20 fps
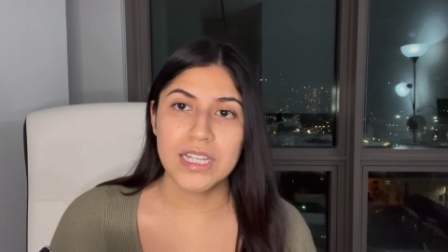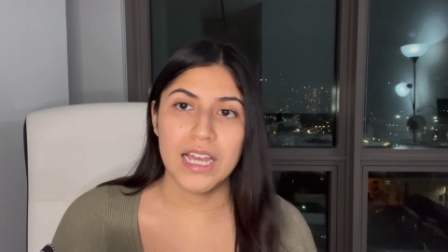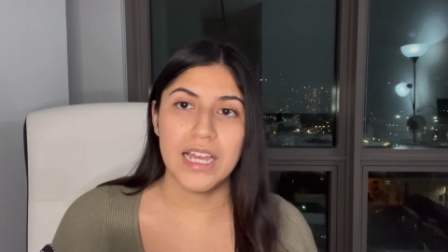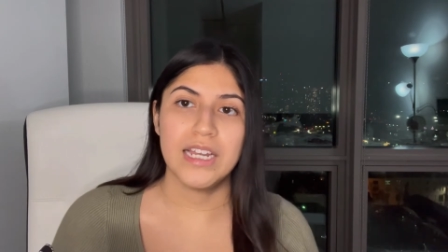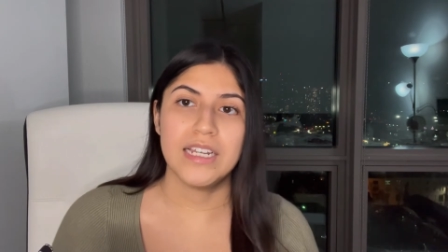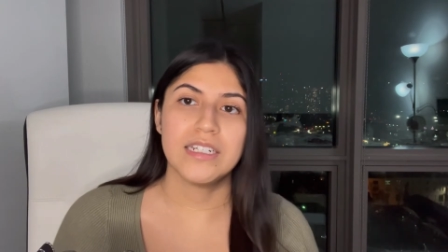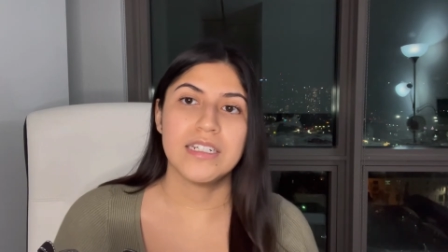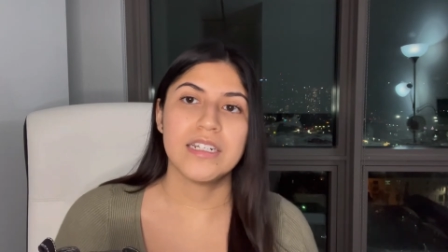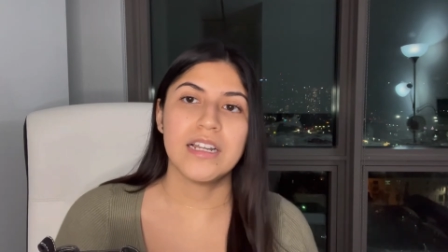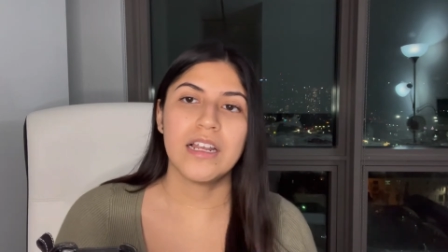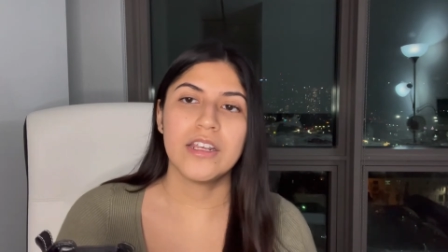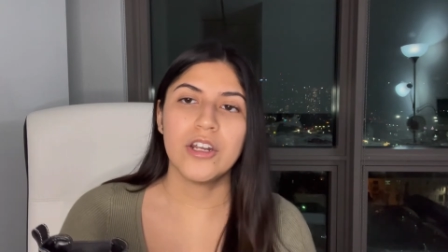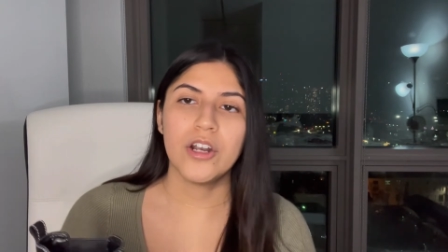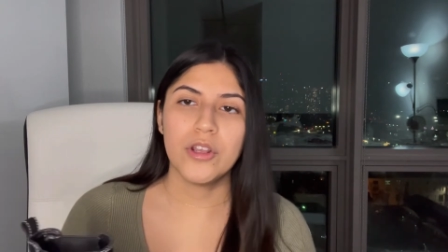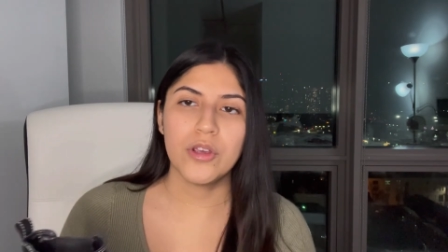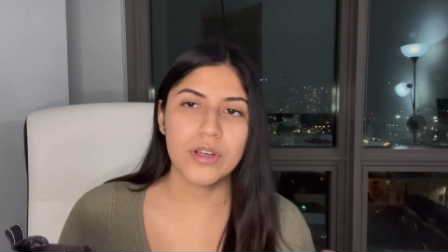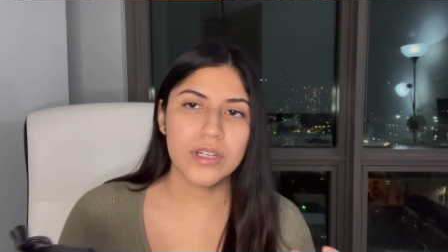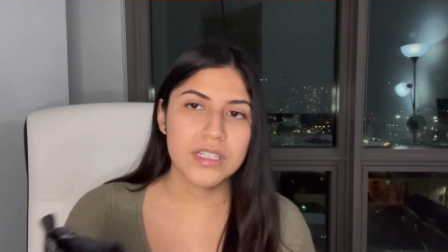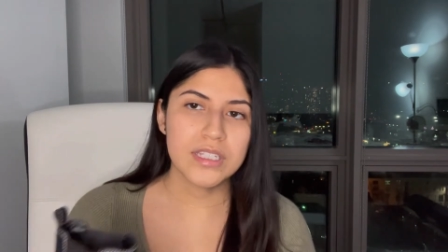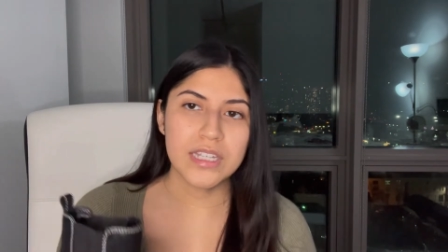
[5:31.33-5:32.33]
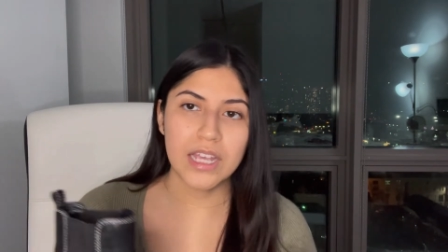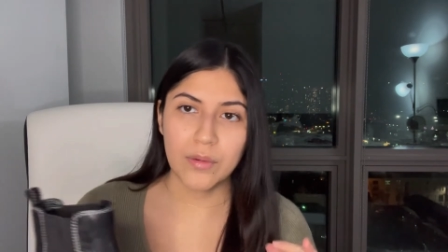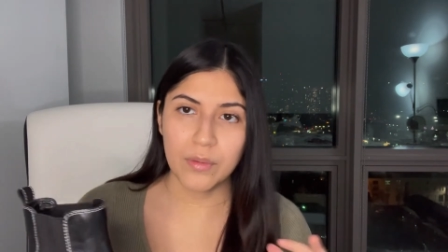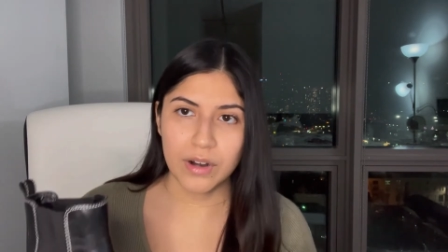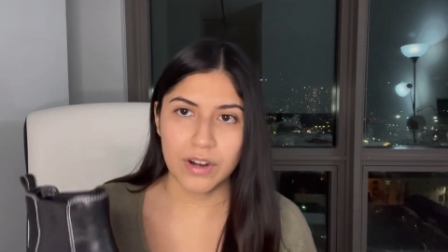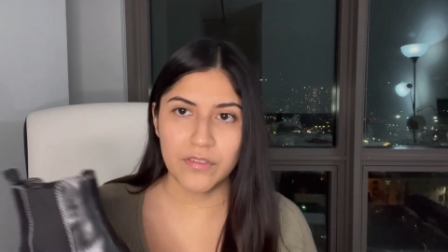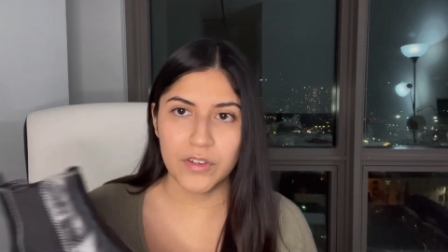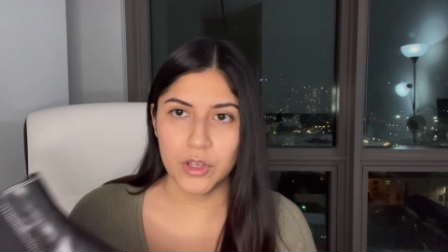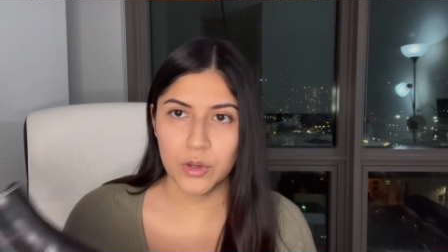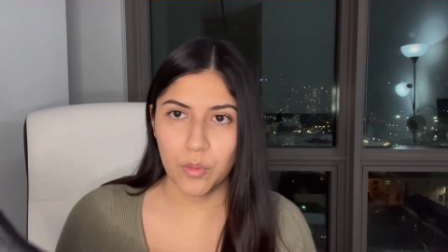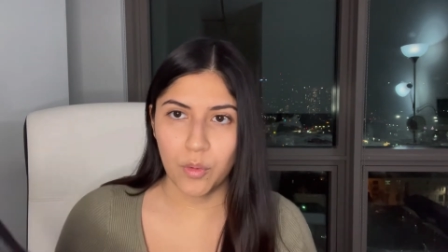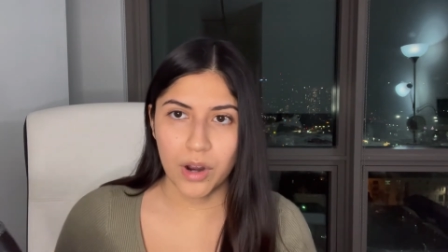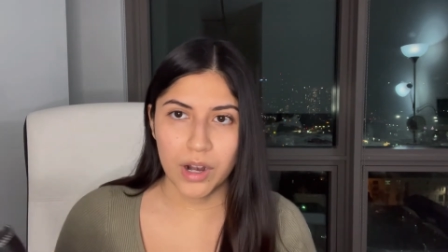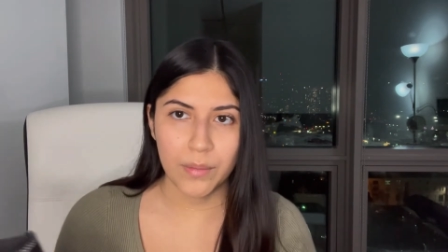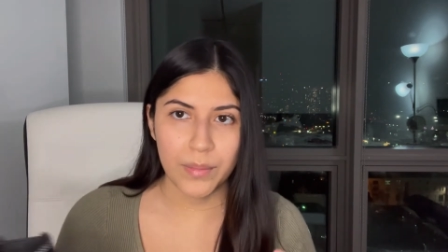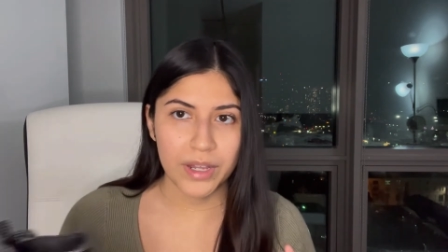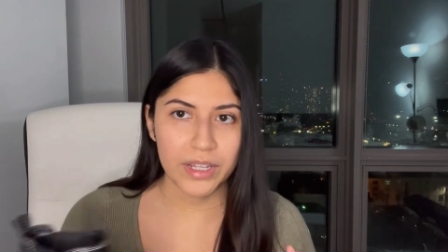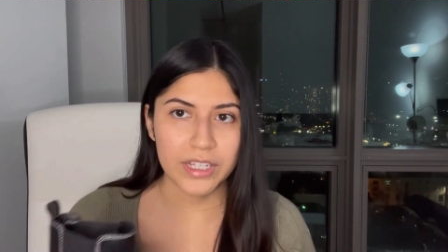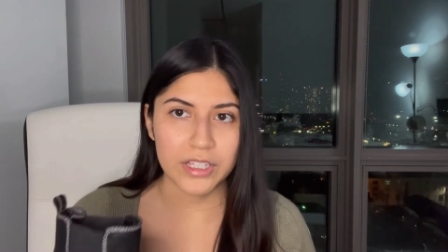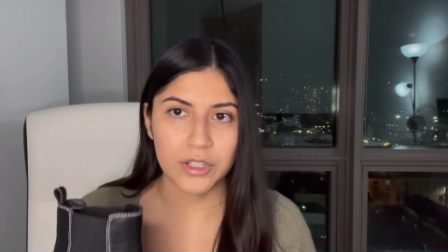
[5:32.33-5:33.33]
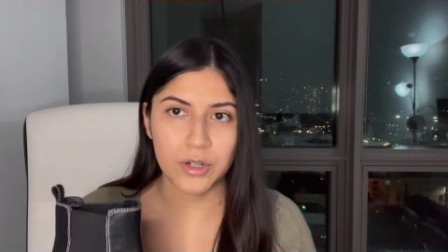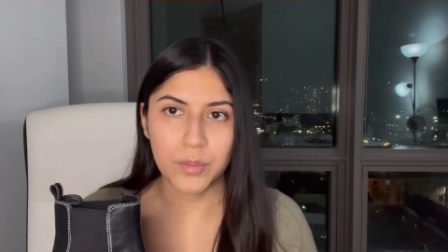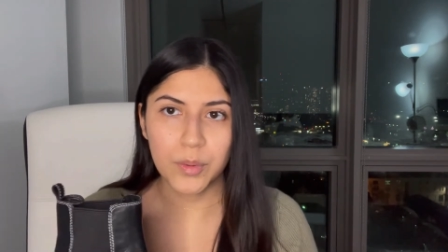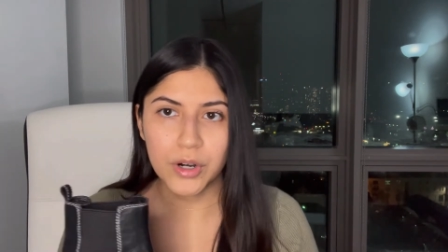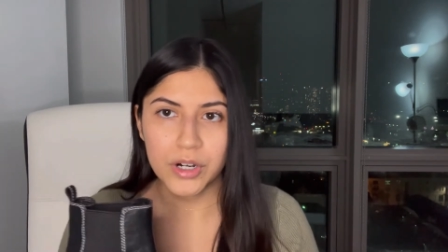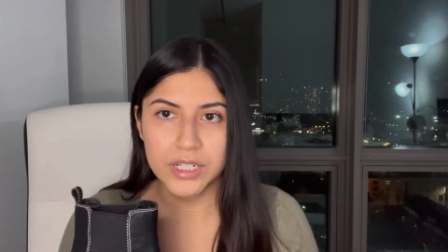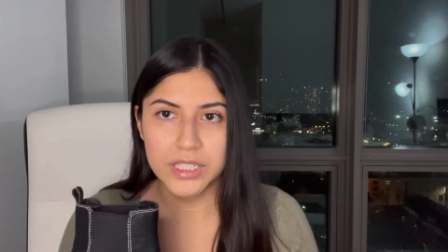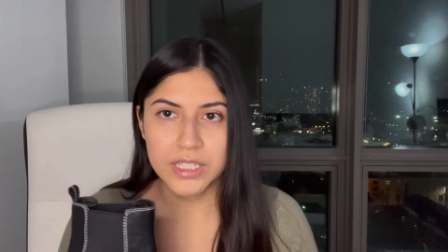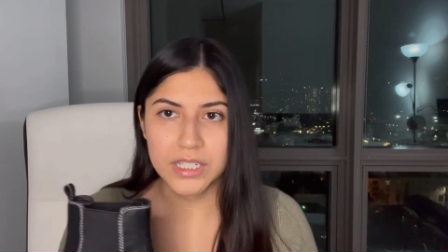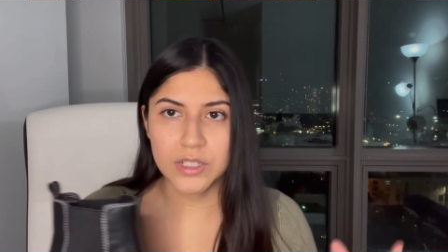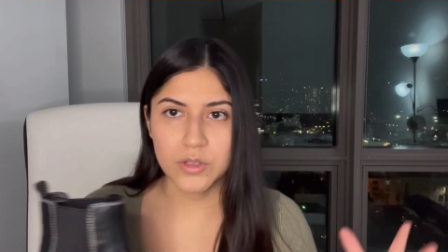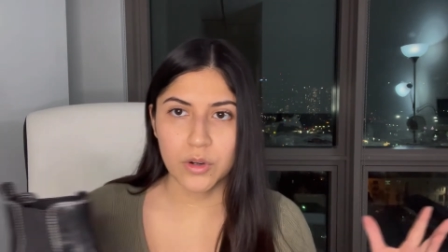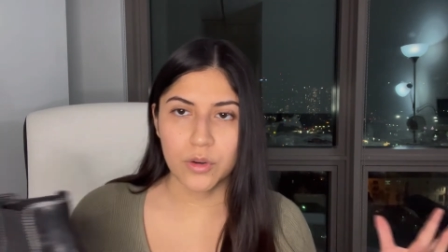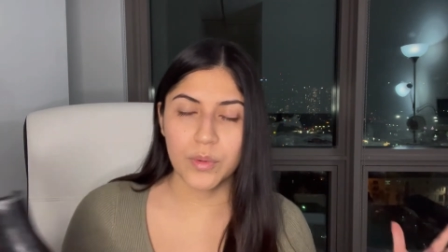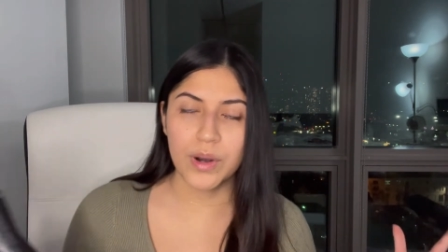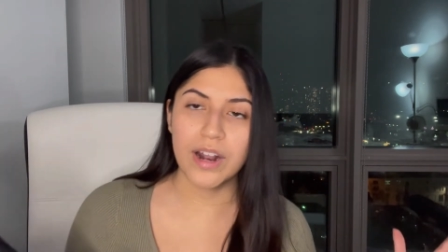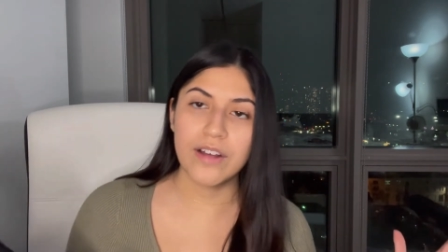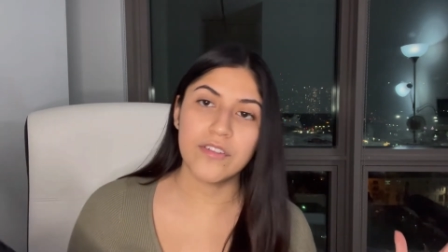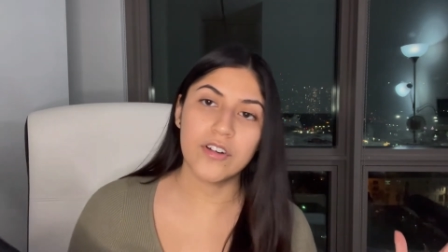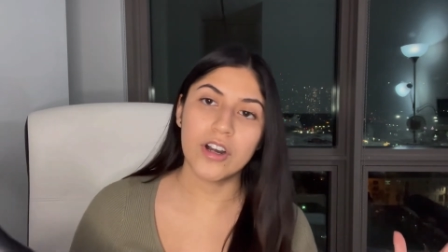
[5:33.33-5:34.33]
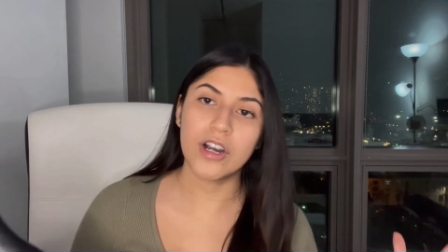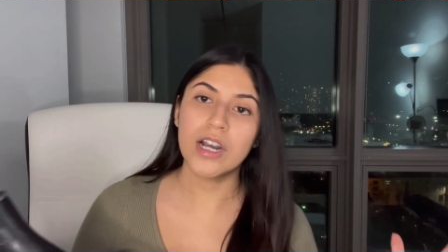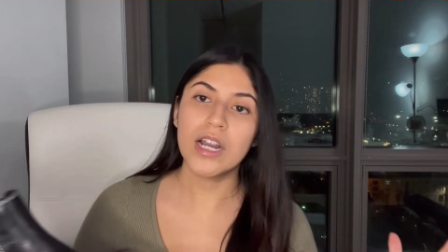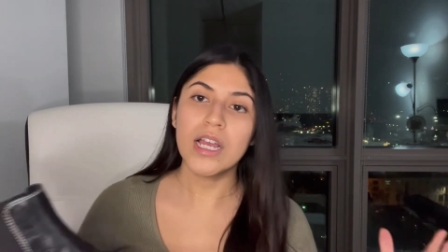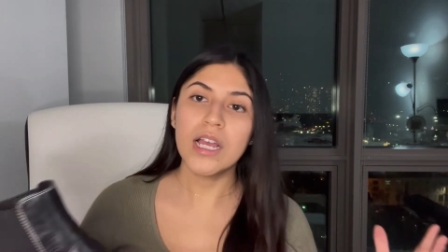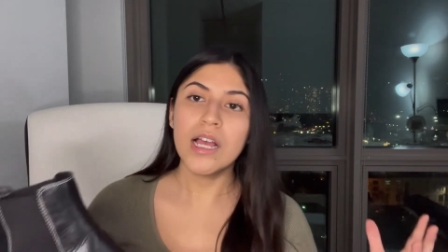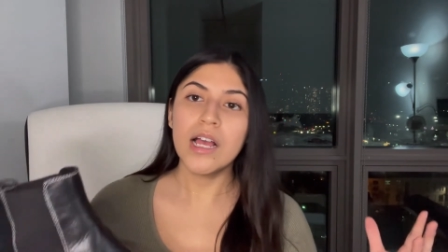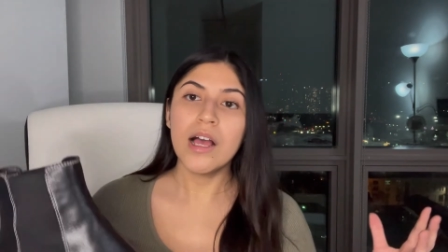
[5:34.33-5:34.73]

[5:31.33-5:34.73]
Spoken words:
and you know, you can say whatever you want about like their purses or whatever,